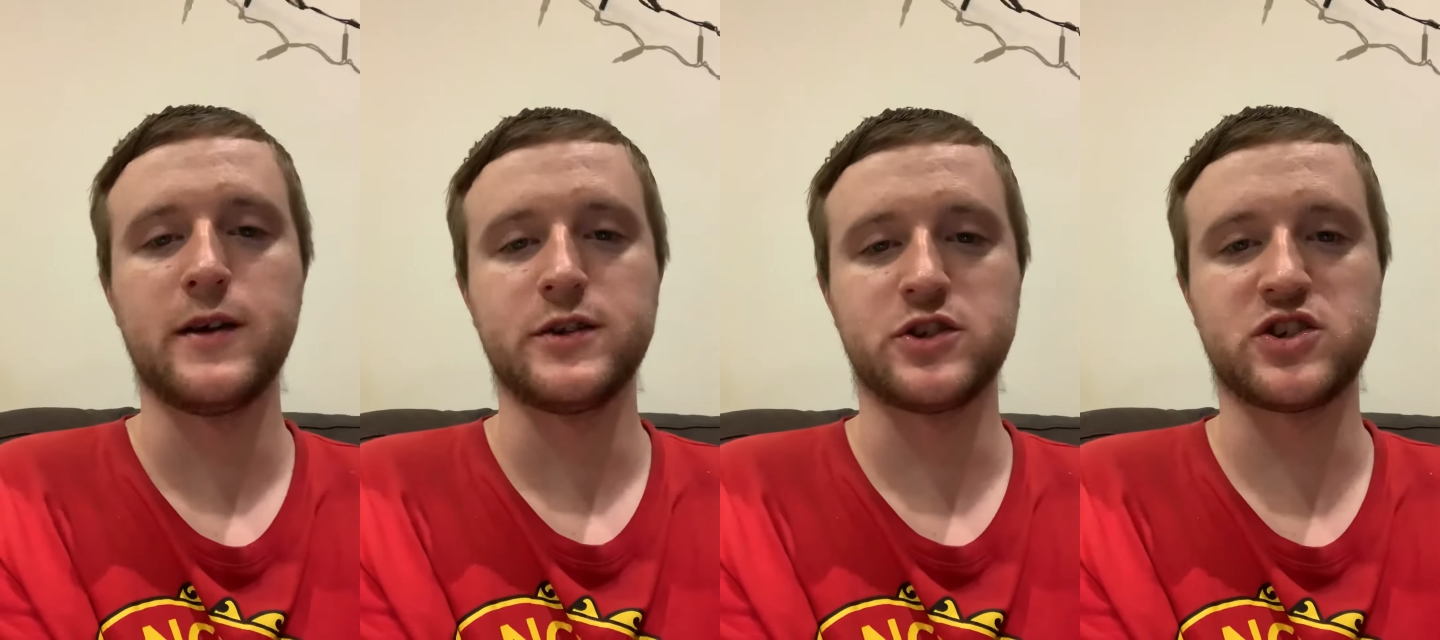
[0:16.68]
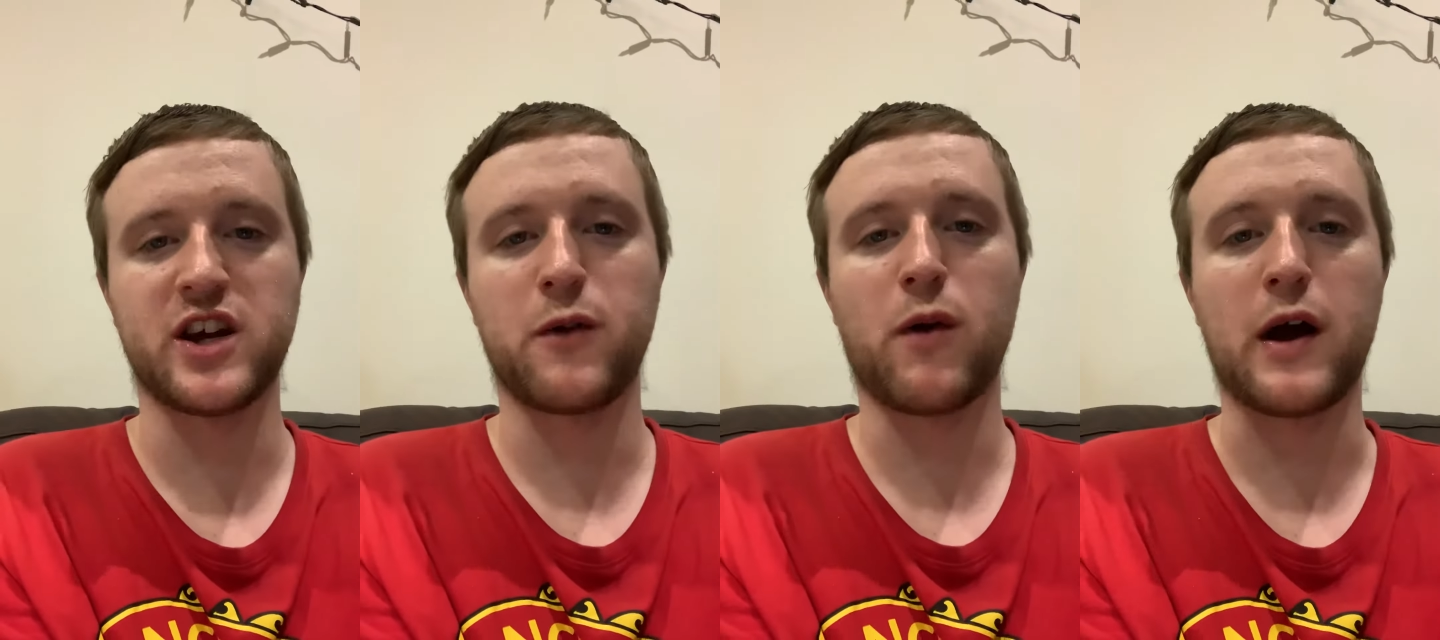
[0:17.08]

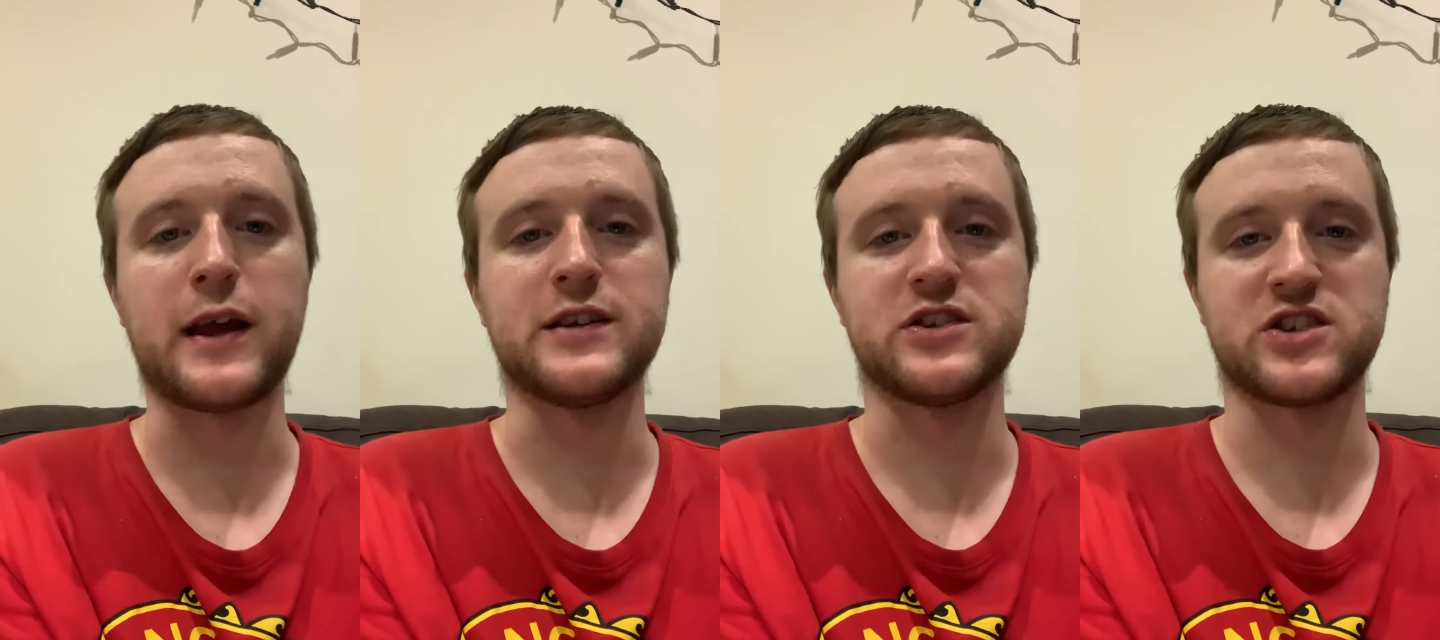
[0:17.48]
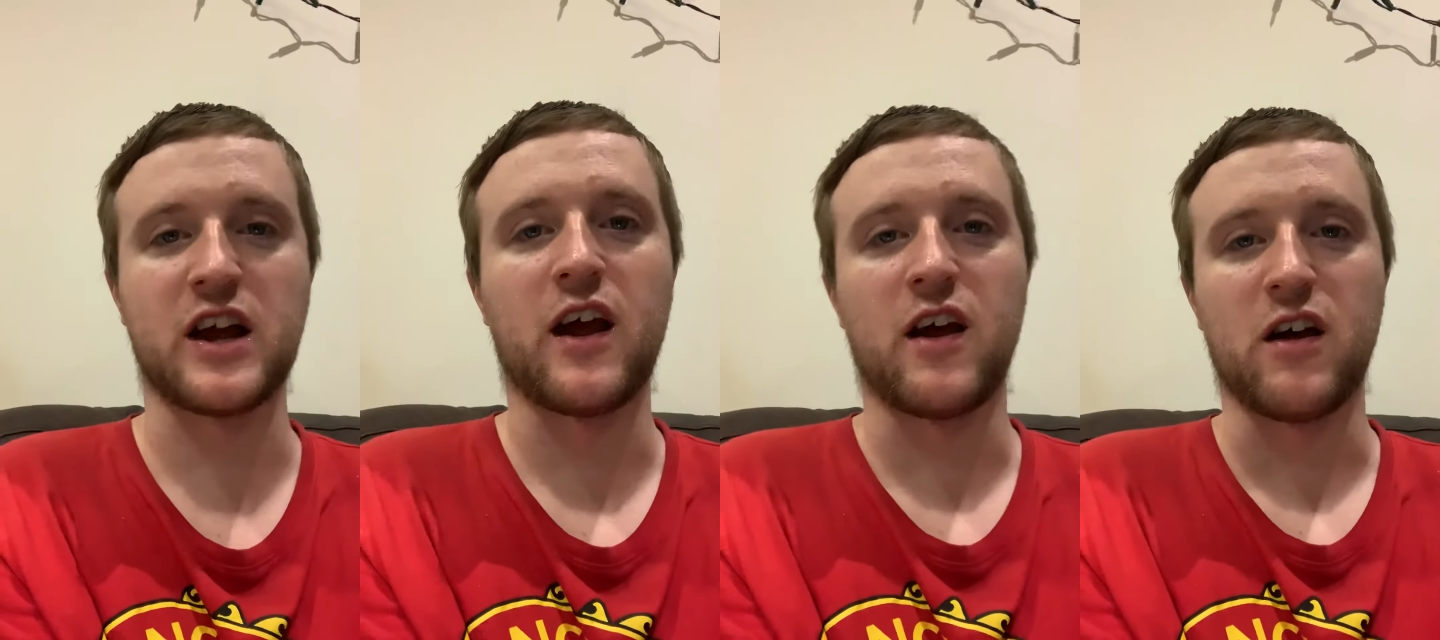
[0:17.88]
So right,
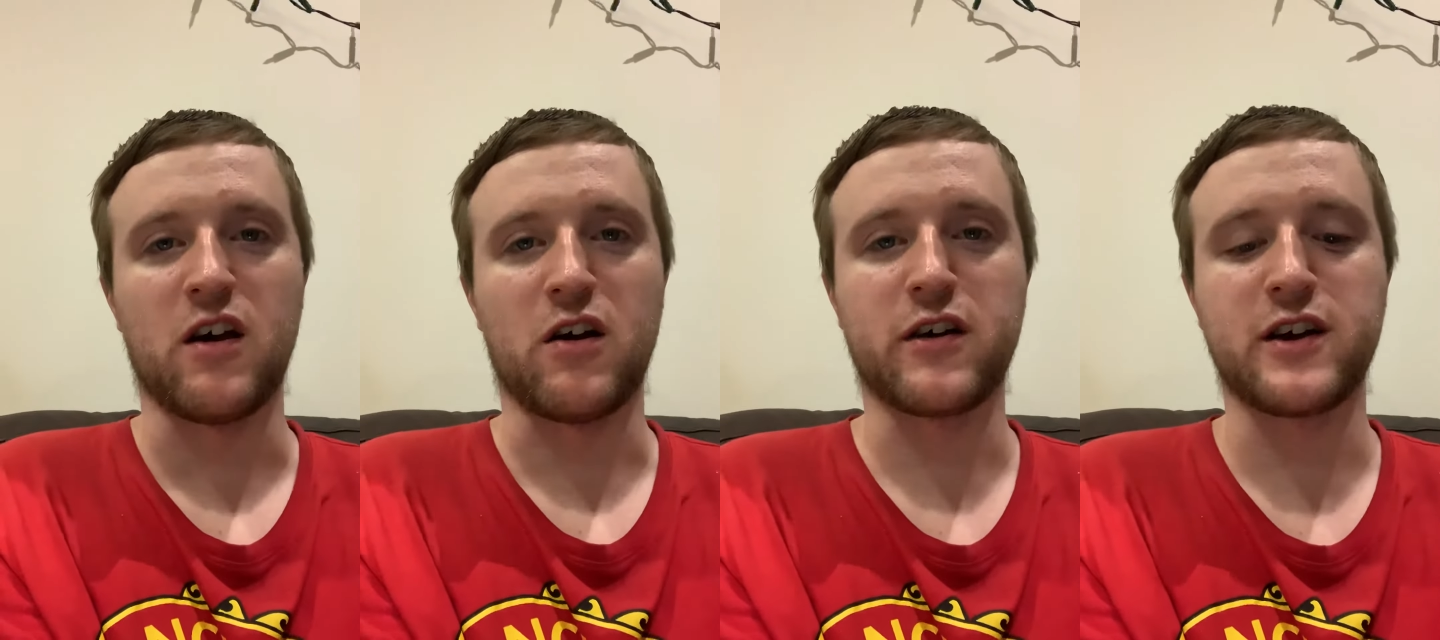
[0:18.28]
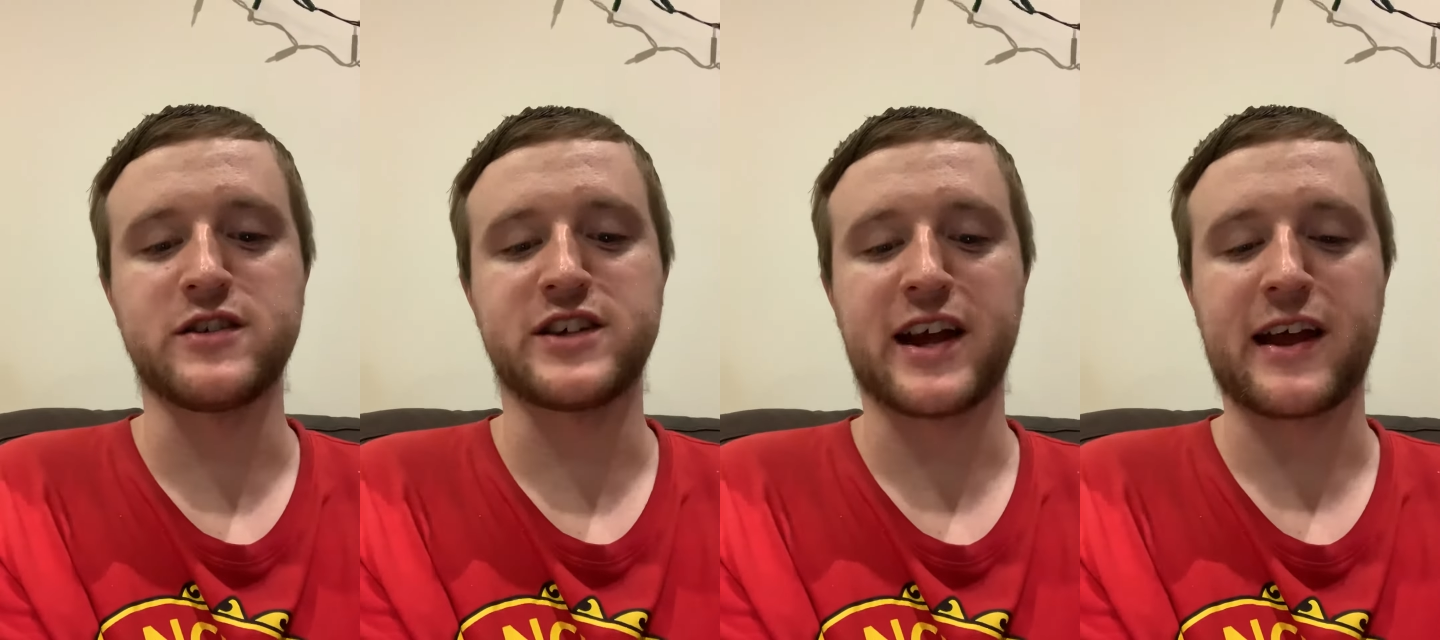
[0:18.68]
I'm going
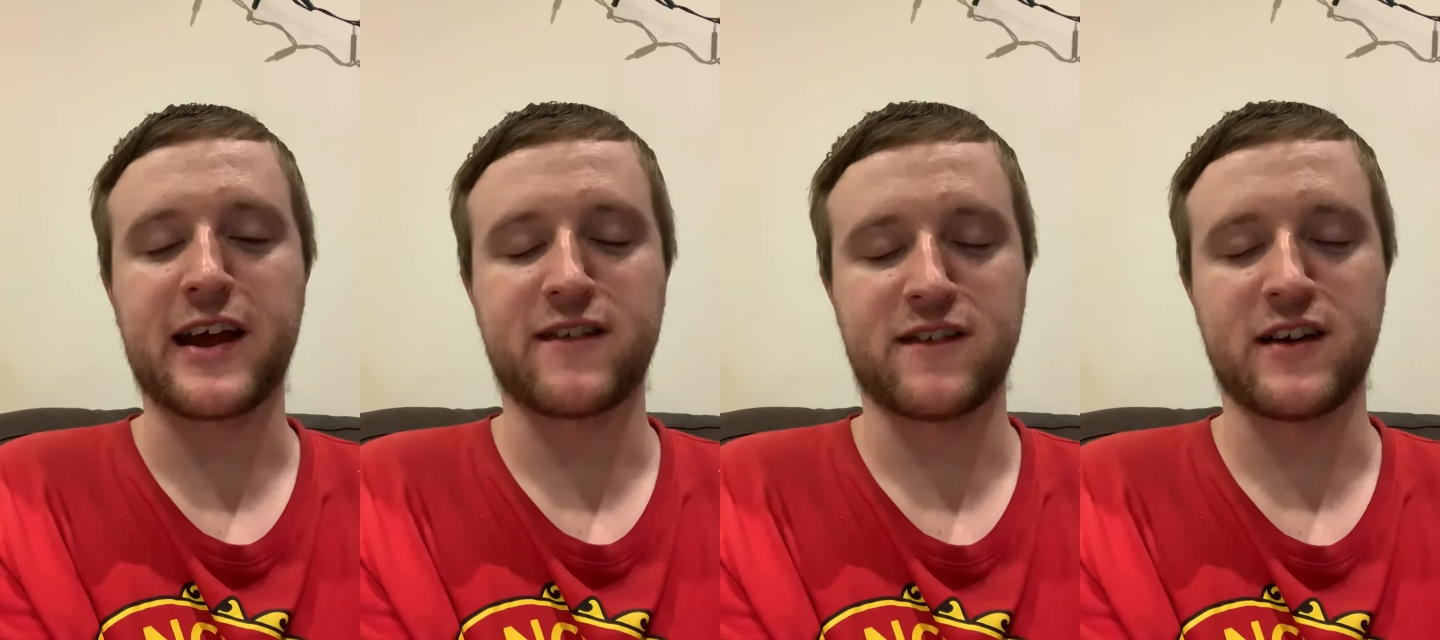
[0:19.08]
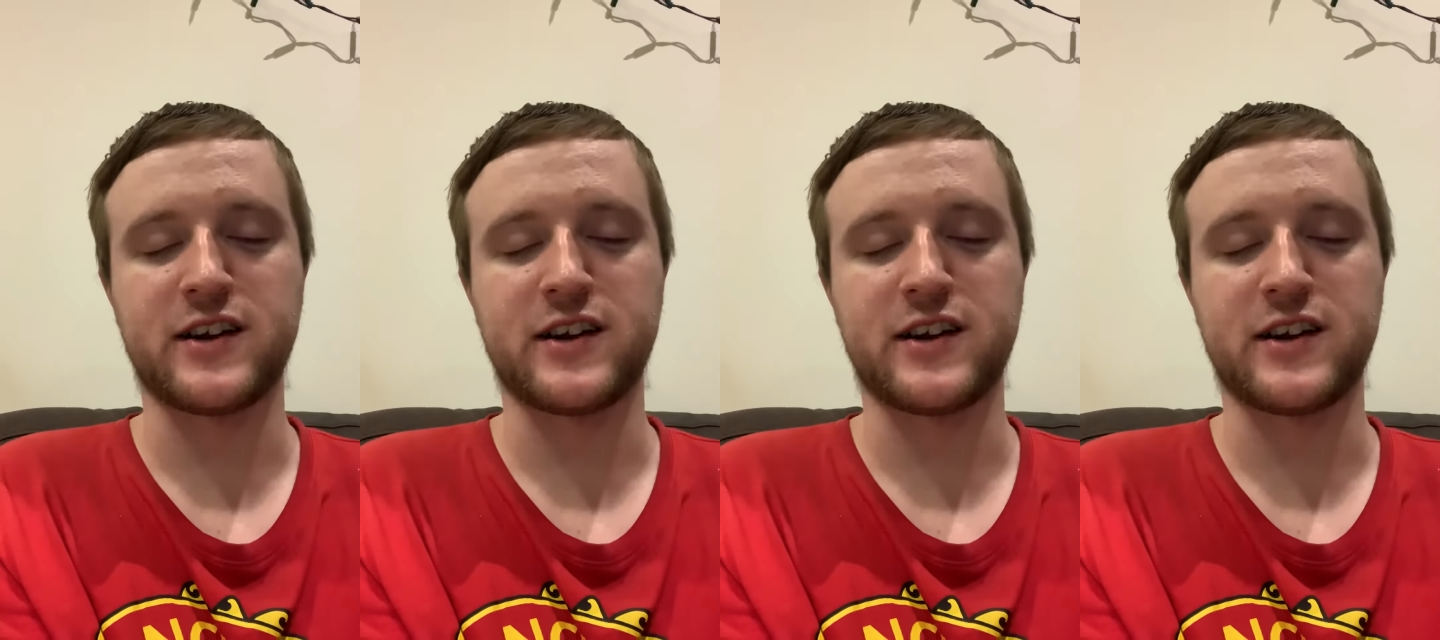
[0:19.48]
to give